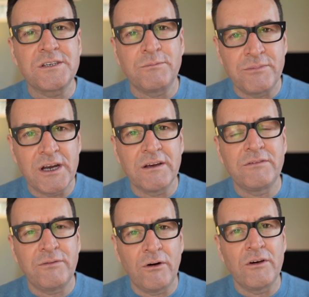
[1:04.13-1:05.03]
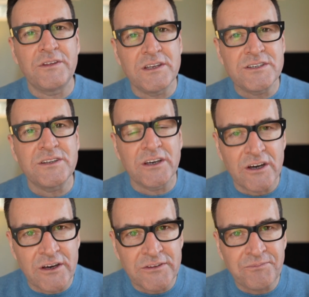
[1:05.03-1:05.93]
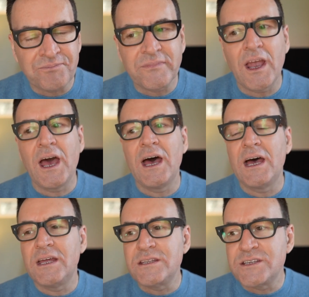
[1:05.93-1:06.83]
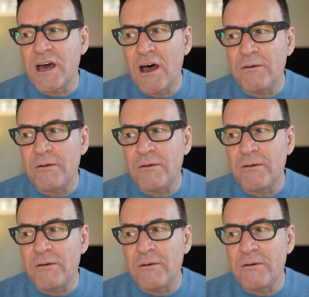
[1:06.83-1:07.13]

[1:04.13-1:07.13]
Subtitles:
to bring forth into the earth. And